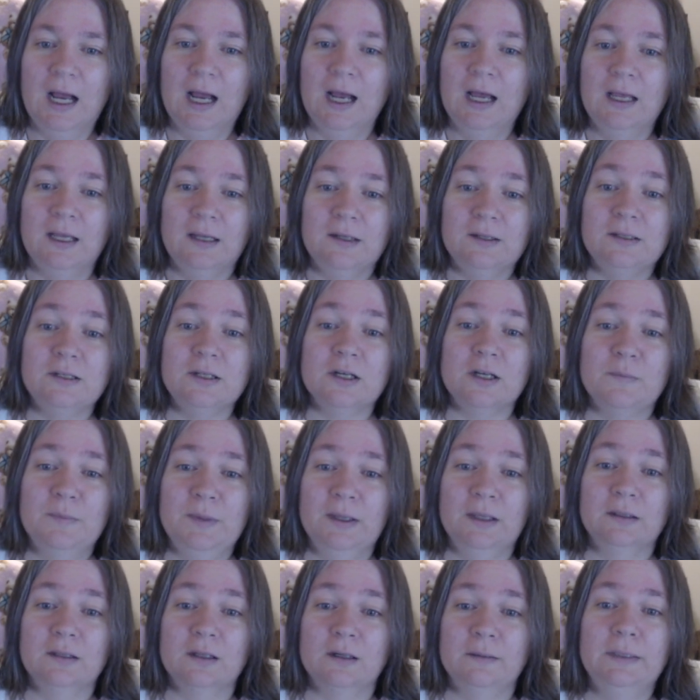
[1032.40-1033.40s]
it took me
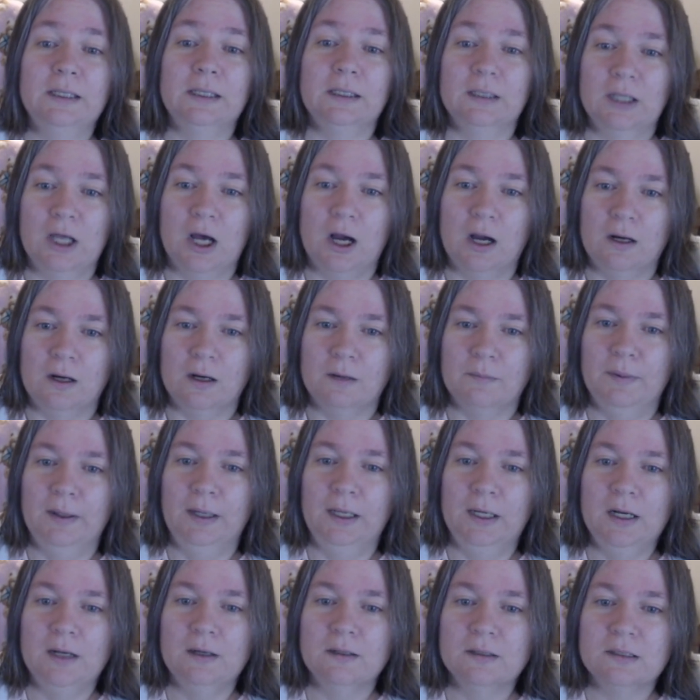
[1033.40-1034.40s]
a little bit longer.
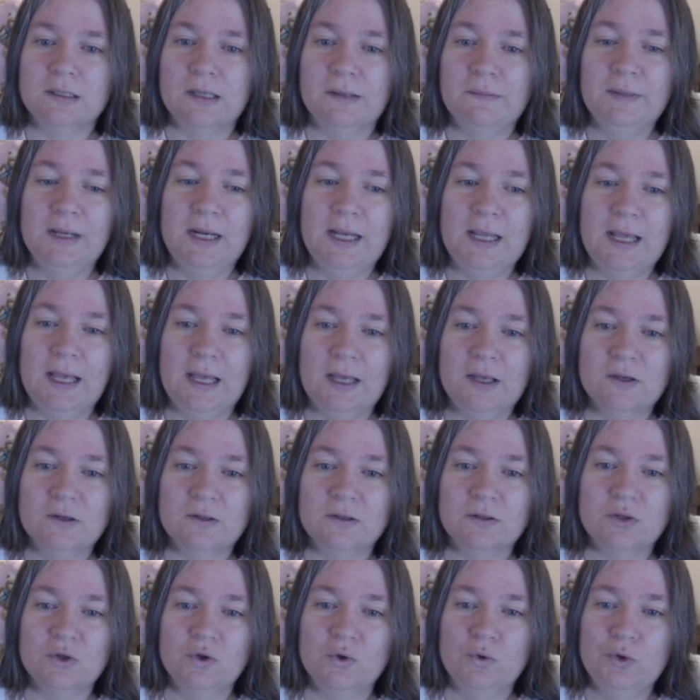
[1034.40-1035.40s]
But somebody
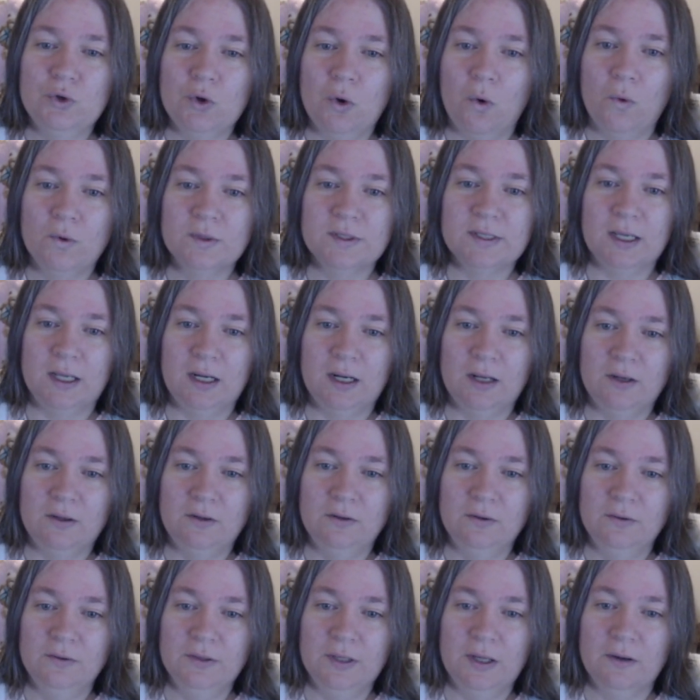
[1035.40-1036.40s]
else who knows how to
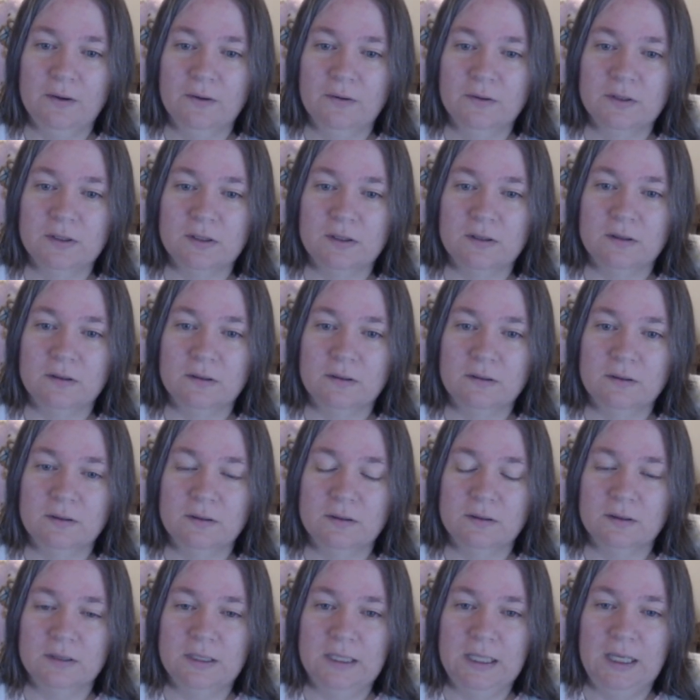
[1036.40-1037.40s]
do those,
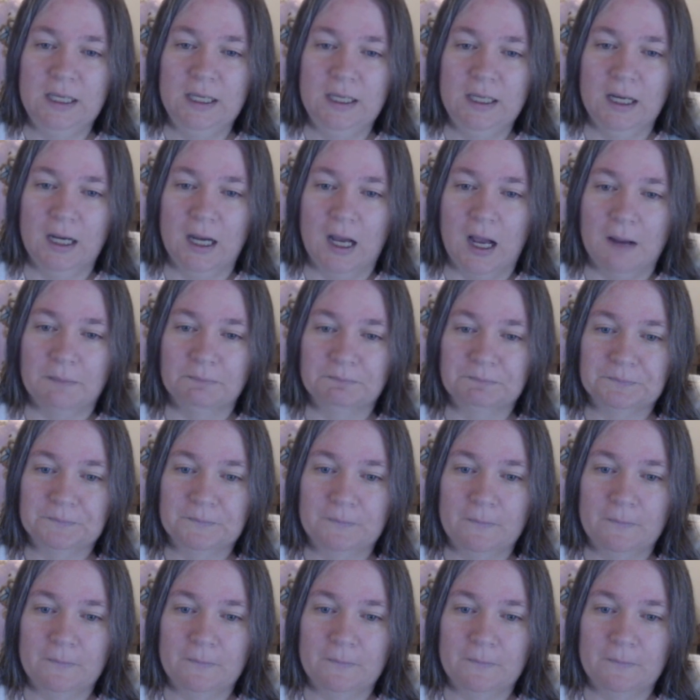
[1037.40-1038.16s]
adding